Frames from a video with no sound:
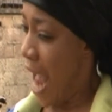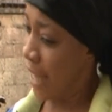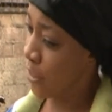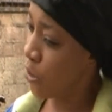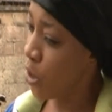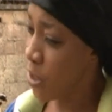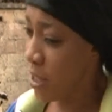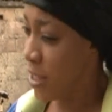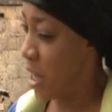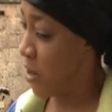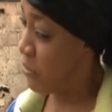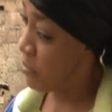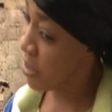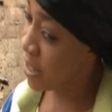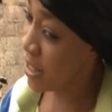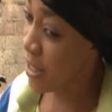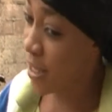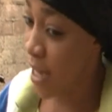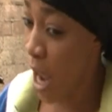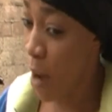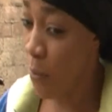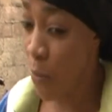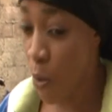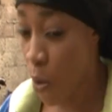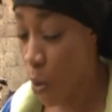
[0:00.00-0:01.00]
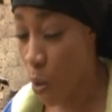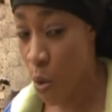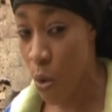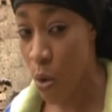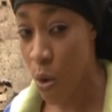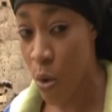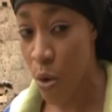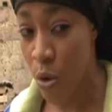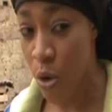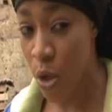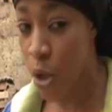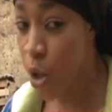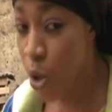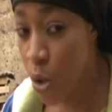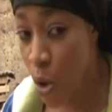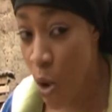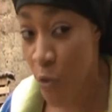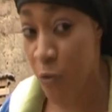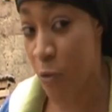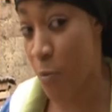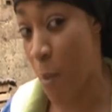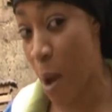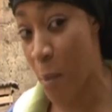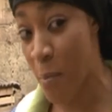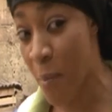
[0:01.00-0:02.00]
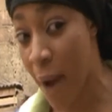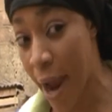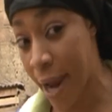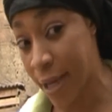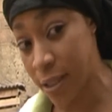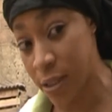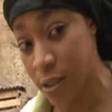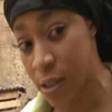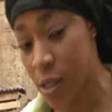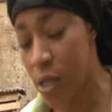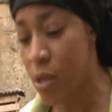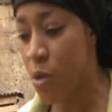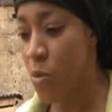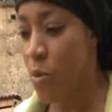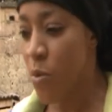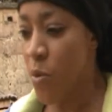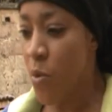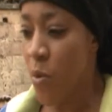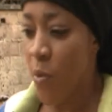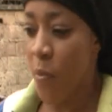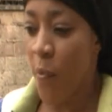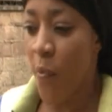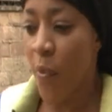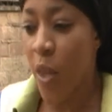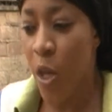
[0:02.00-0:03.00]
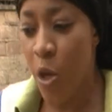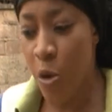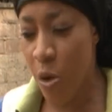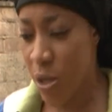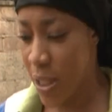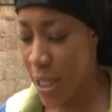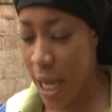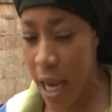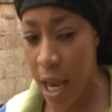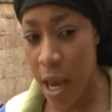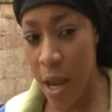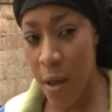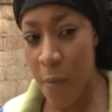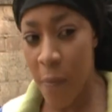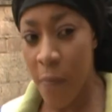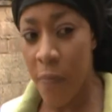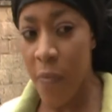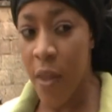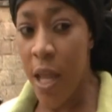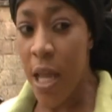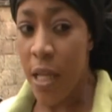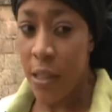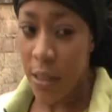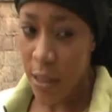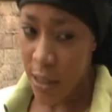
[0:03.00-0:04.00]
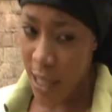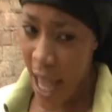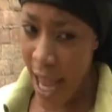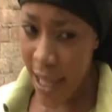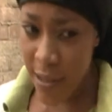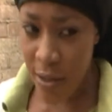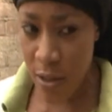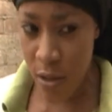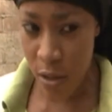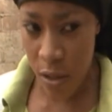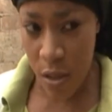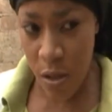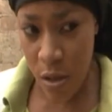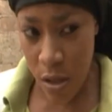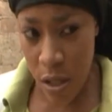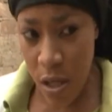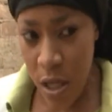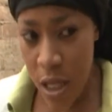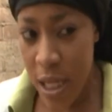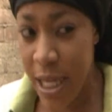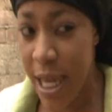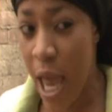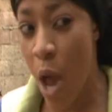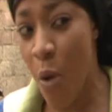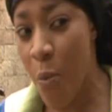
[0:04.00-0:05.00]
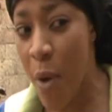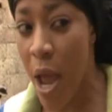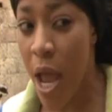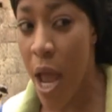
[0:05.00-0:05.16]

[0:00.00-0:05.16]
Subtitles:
Just the reason I'm all, you know, for my mind. You know, say, that girl